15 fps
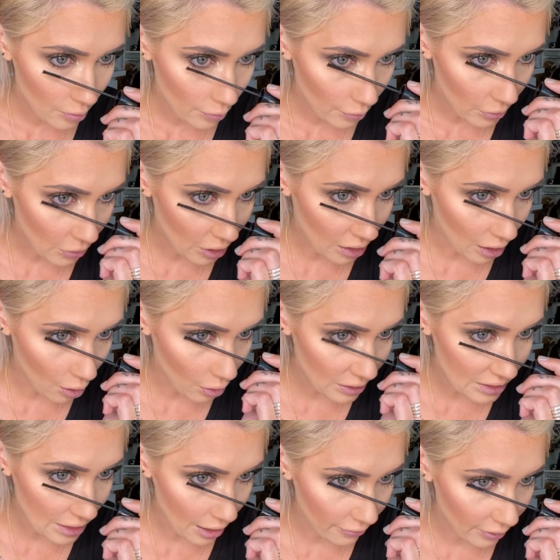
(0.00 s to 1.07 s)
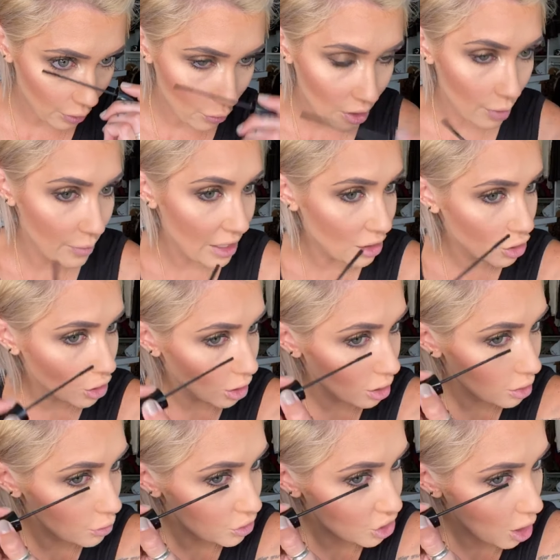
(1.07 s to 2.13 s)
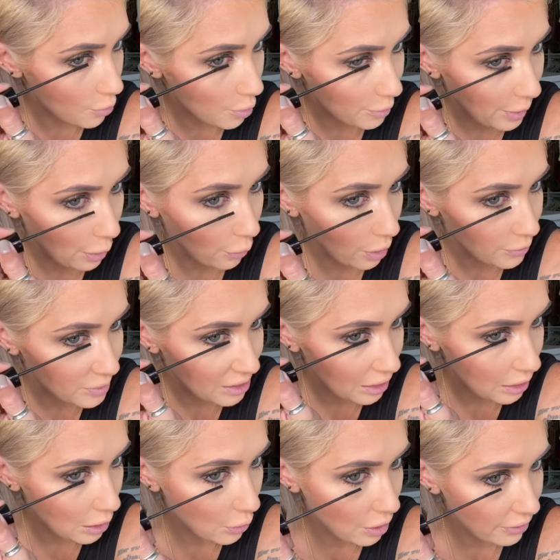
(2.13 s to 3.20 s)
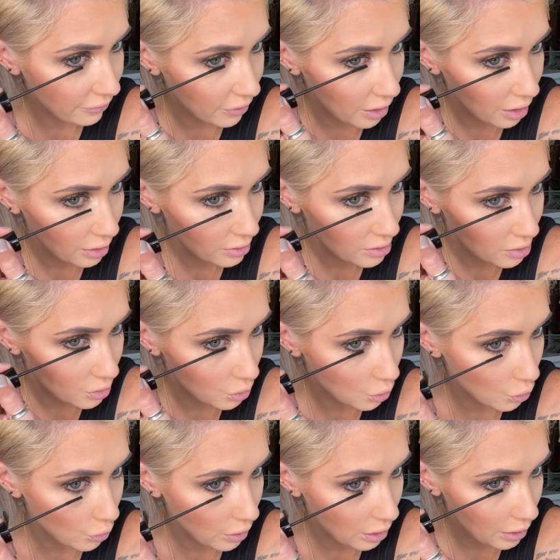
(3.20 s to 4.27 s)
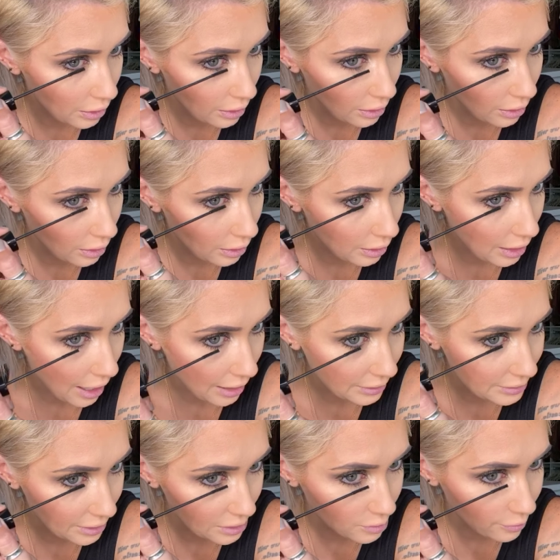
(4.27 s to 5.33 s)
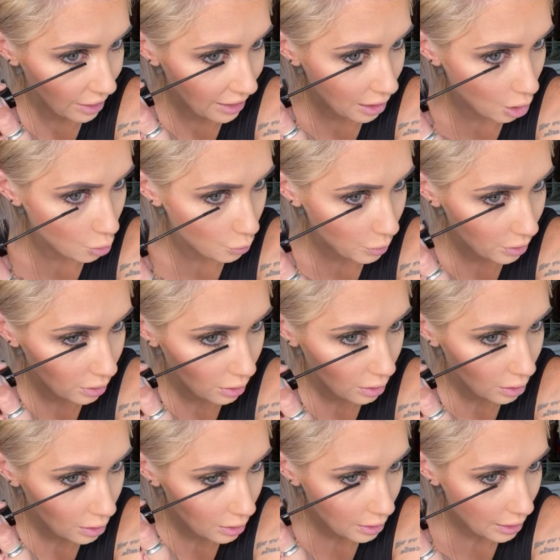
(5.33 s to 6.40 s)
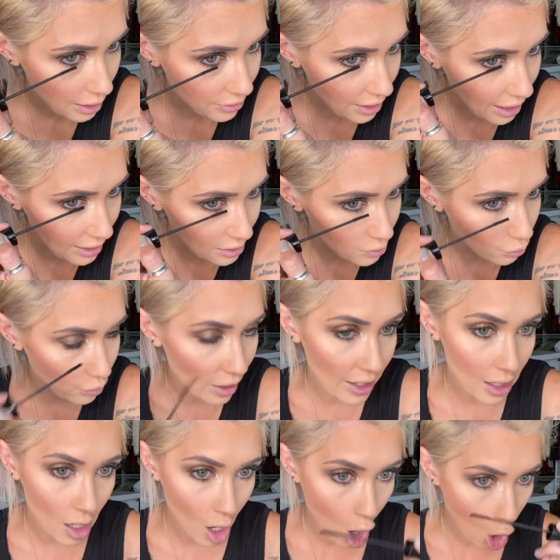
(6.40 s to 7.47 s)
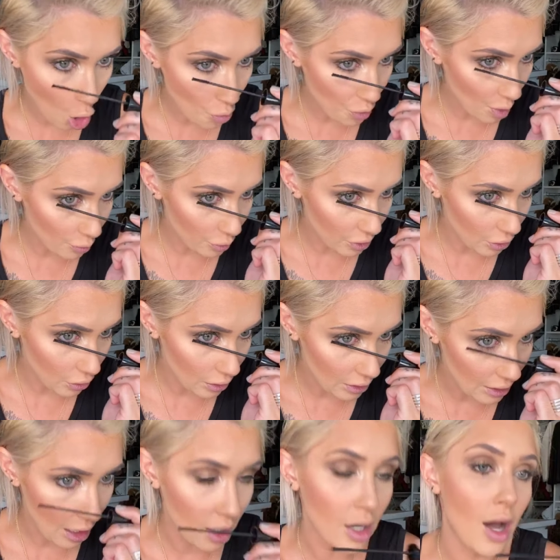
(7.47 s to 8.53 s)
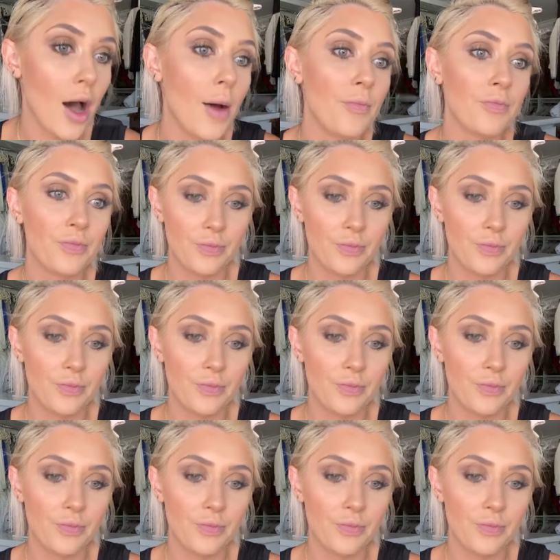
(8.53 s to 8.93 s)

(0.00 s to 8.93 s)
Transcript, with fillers: You're going to definitely want to make sure you shop on my website, however, to access my help and that is RayaHopeBeauty.com.